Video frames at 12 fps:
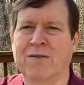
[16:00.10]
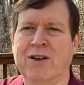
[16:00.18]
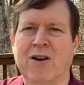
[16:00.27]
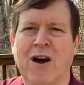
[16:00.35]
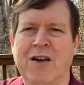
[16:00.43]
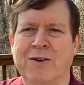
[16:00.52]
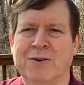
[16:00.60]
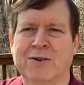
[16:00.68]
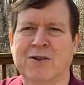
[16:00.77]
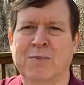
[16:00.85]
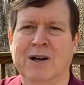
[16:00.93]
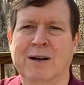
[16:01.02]
of the authors
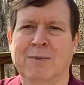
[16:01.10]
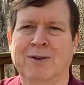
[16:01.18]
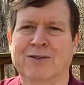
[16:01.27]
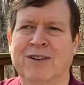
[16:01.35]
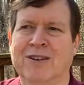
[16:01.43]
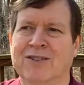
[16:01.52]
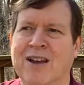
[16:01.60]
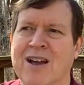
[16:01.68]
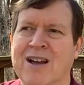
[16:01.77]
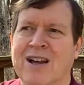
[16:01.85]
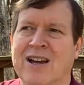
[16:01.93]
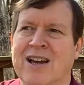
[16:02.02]
of the Bible says,
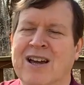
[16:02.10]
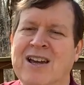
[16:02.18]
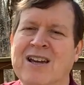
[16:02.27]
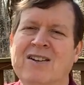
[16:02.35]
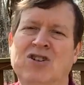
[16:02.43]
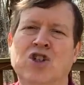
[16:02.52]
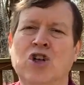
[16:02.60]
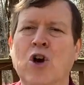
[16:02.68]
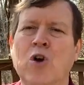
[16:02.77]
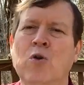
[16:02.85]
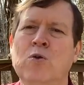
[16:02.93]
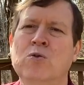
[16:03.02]
He
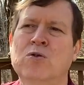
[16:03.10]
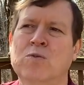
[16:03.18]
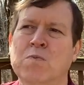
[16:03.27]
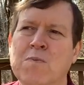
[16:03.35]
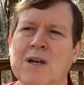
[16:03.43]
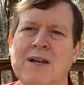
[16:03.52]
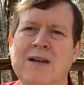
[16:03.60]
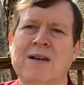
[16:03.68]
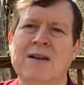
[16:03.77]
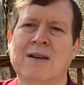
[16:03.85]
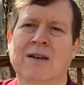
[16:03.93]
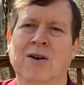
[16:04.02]
chose
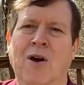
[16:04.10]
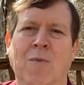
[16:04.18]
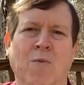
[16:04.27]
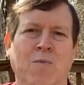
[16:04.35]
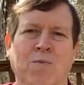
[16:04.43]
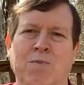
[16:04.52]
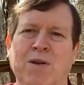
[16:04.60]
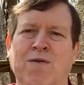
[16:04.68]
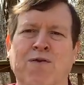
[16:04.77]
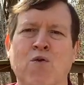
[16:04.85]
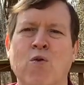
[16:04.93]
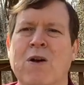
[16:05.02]
me
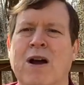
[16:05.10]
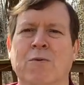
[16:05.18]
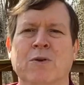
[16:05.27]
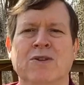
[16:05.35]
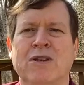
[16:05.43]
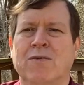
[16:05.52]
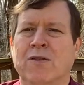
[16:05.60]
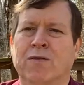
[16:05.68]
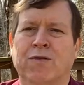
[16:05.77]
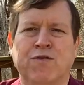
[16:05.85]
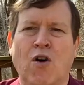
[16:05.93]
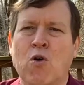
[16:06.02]
before I was even
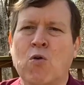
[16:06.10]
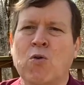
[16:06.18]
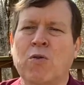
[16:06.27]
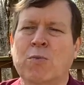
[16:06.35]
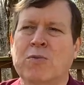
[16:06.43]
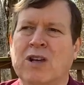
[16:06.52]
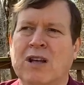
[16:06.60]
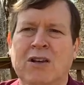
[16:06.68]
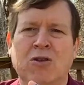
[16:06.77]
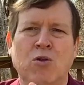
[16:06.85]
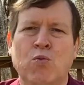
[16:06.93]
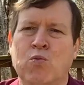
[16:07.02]
formed
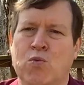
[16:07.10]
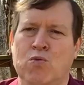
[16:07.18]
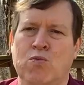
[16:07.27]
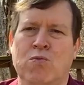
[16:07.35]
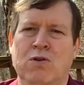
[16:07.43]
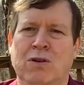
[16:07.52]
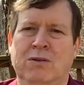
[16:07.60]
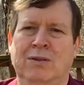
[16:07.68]
in the womb.